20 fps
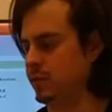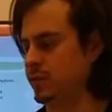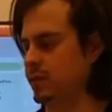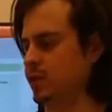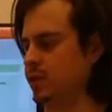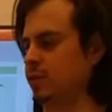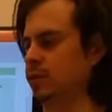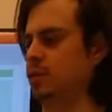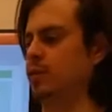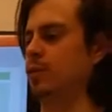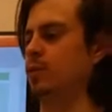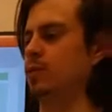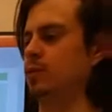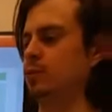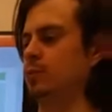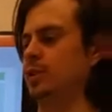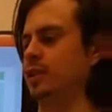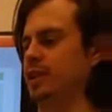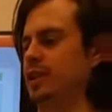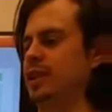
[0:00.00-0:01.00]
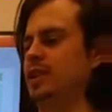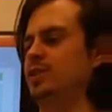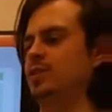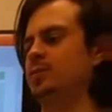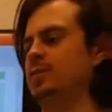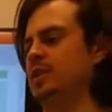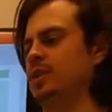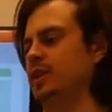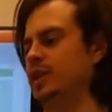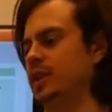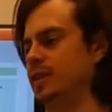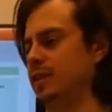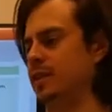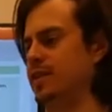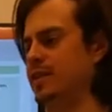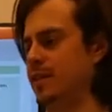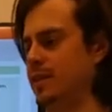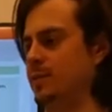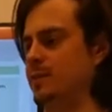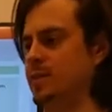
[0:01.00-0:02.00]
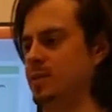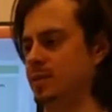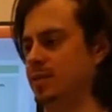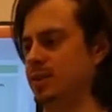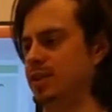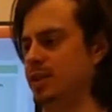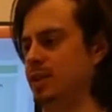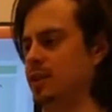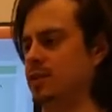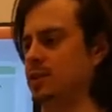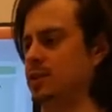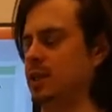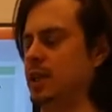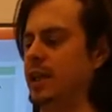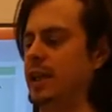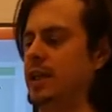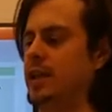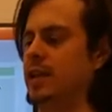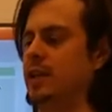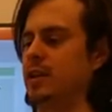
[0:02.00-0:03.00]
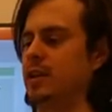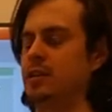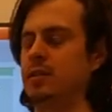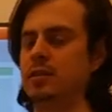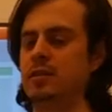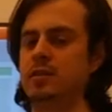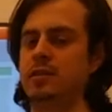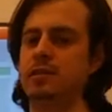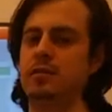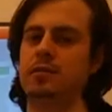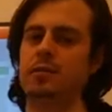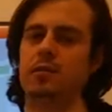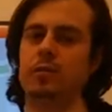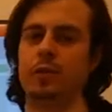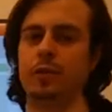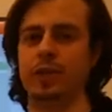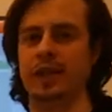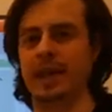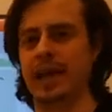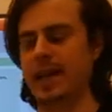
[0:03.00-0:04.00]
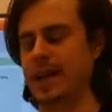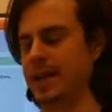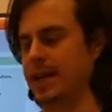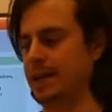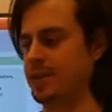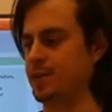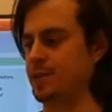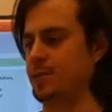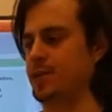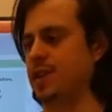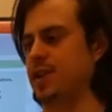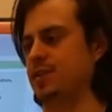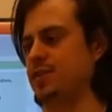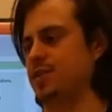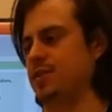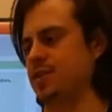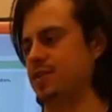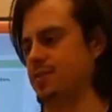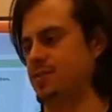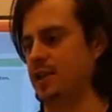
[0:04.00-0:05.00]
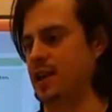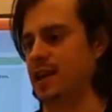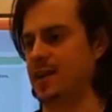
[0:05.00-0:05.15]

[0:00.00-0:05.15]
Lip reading: So the gold would accumulate in the temples, unlike organic donations of